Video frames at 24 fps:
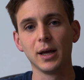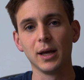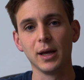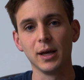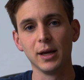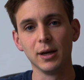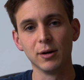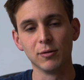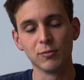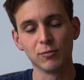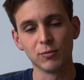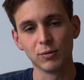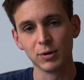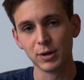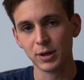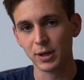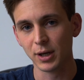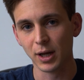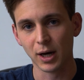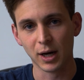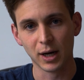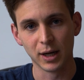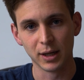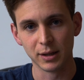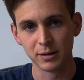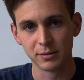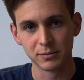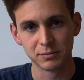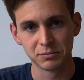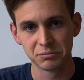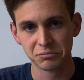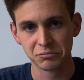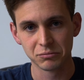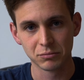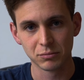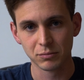it would not
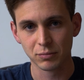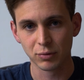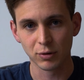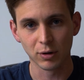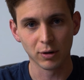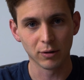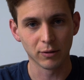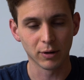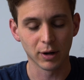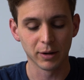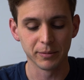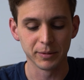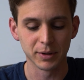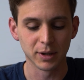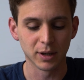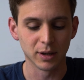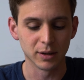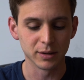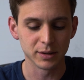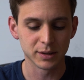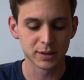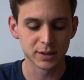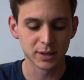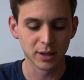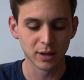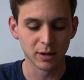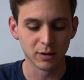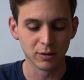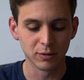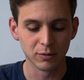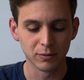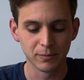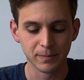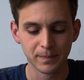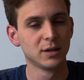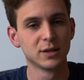program at all.
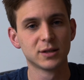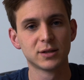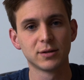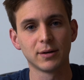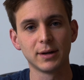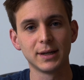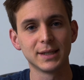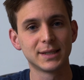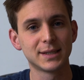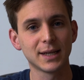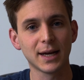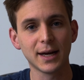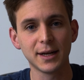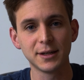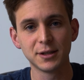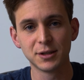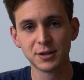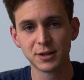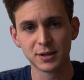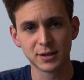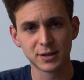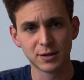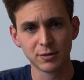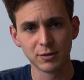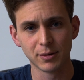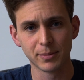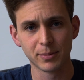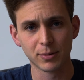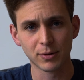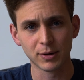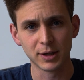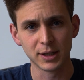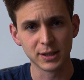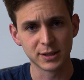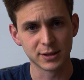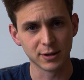So I decided to just do a
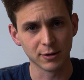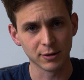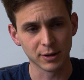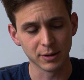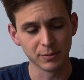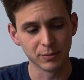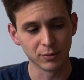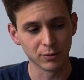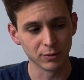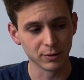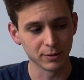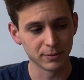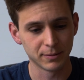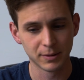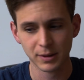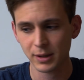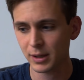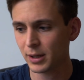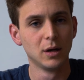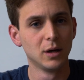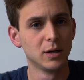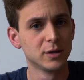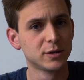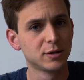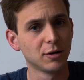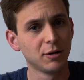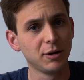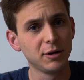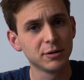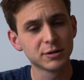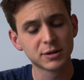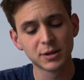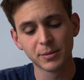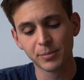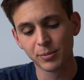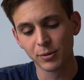printed circuit board. So
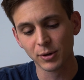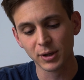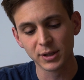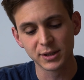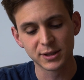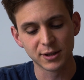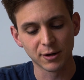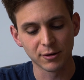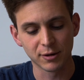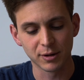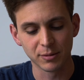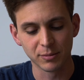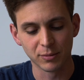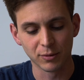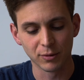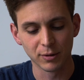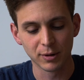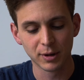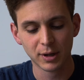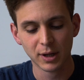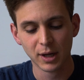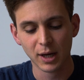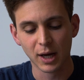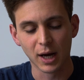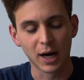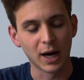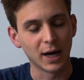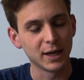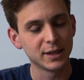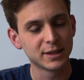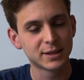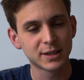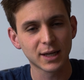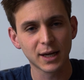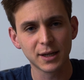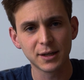here's the printed circuit board. I
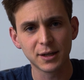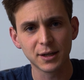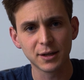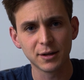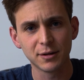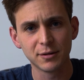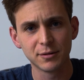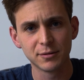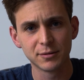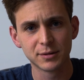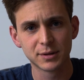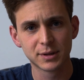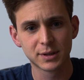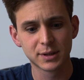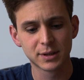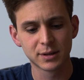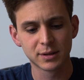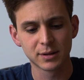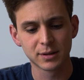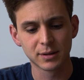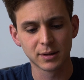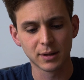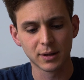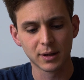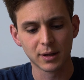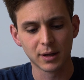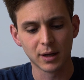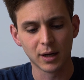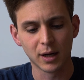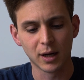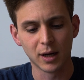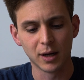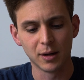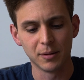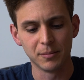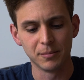decided to use
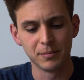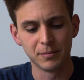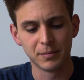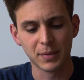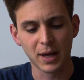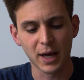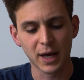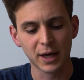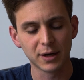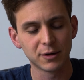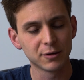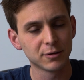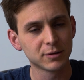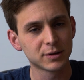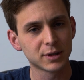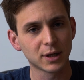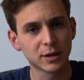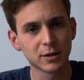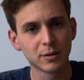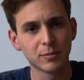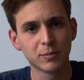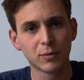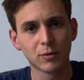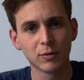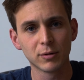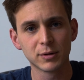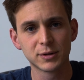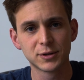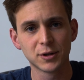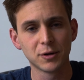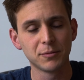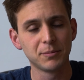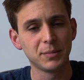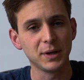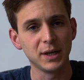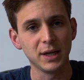headers on the board so
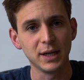it'd be